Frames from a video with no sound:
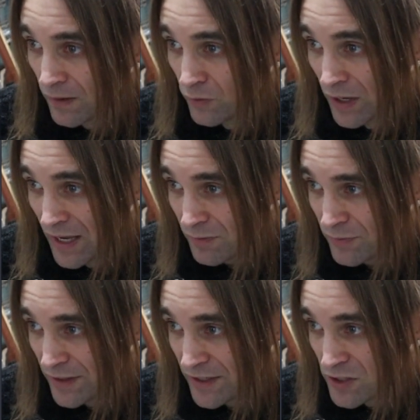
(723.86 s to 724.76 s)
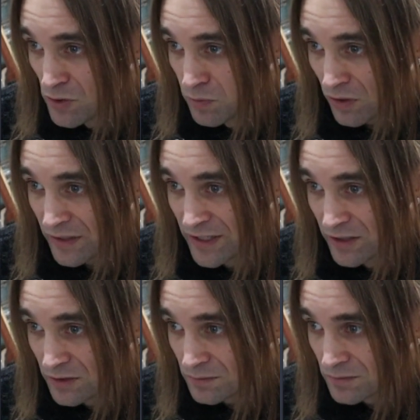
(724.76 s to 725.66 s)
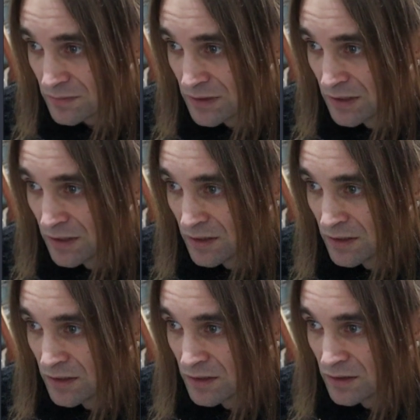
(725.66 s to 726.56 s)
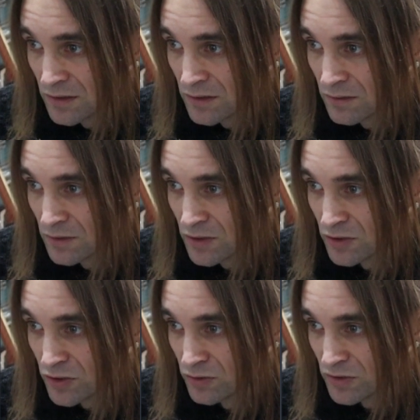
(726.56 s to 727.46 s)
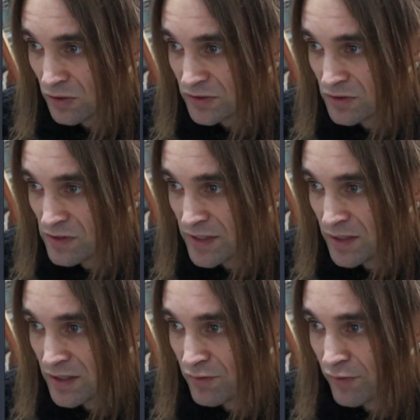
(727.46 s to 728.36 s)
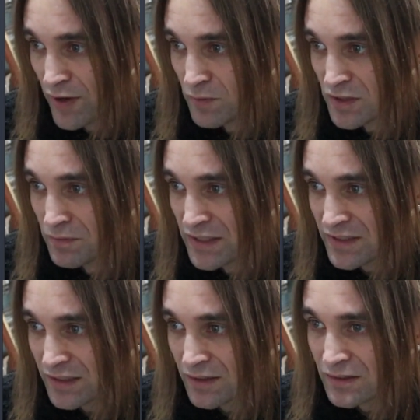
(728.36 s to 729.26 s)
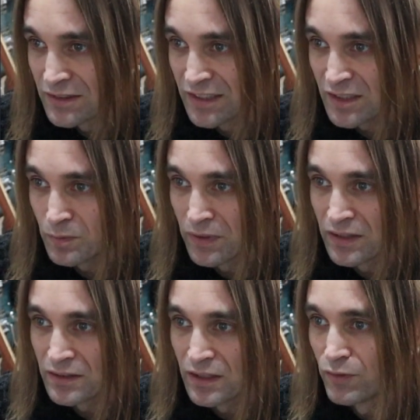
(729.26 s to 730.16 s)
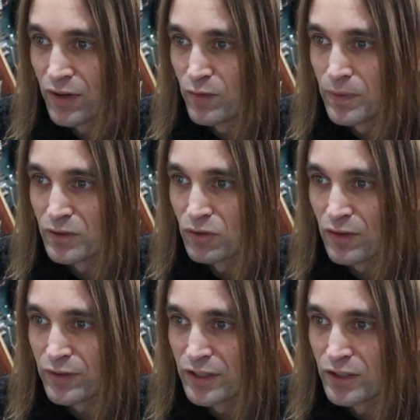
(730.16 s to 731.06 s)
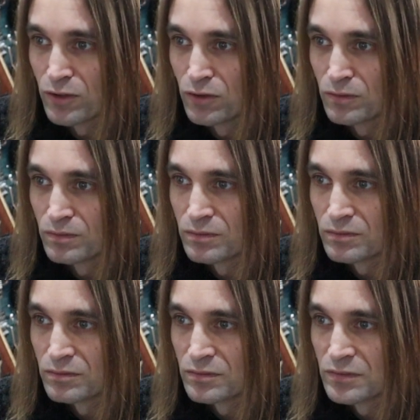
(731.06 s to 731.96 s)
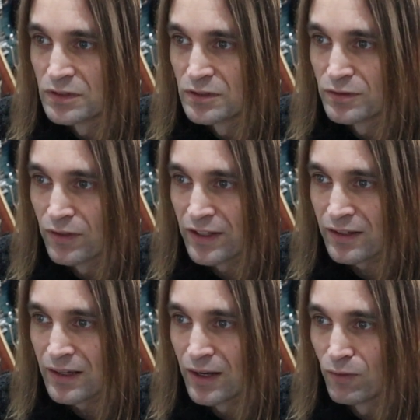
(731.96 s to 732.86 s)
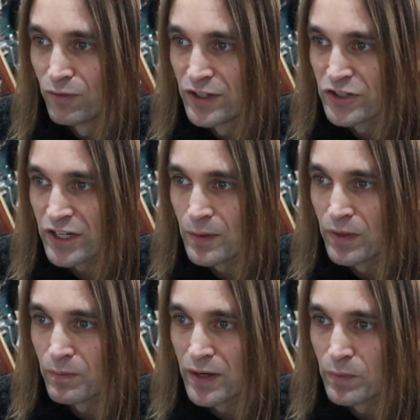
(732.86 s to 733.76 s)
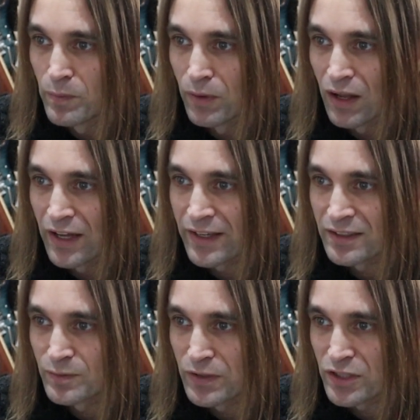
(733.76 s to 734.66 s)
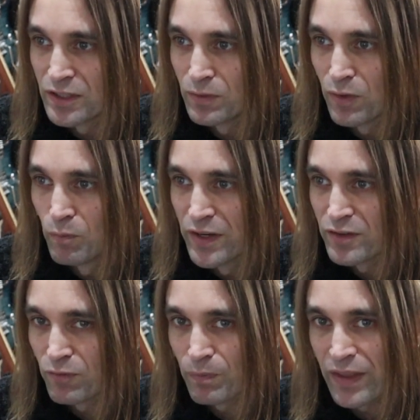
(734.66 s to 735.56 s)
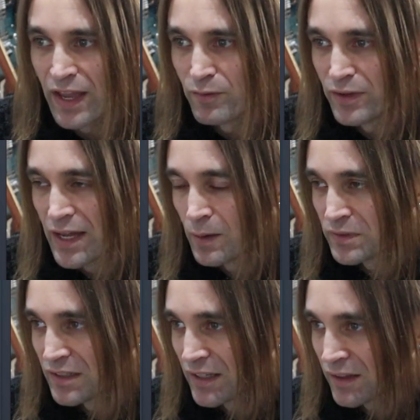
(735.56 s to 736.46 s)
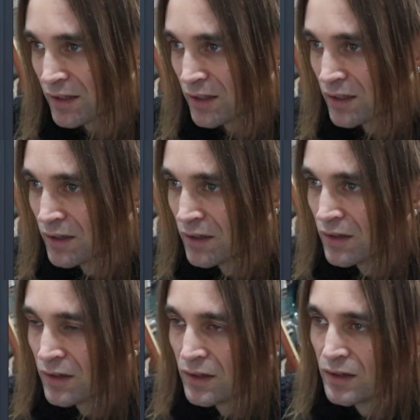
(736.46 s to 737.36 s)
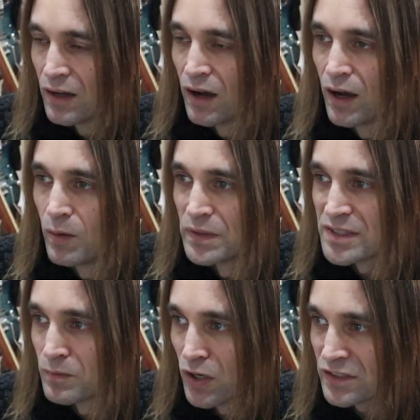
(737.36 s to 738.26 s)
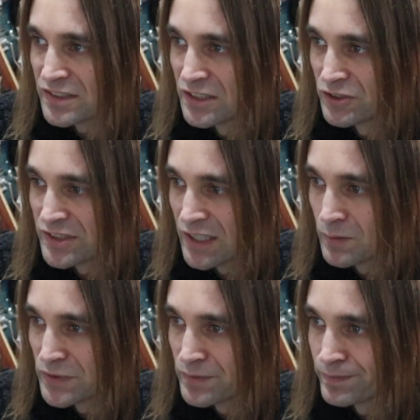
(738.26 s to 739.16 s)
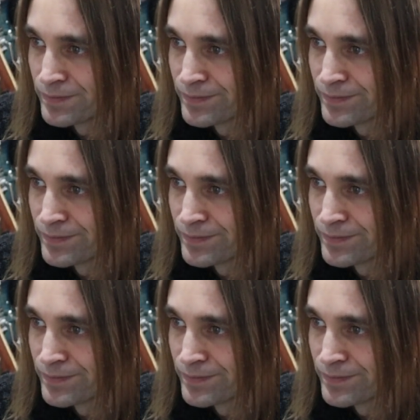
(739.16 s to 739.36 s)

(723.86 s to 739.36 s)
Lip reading: you have the EQ block here. We could choose also the famous Mesa 6-band, 5-band graphic EQ for that kind of V-shape that many people like, especially with mid-heavy amps like the Mesa Mark series amps.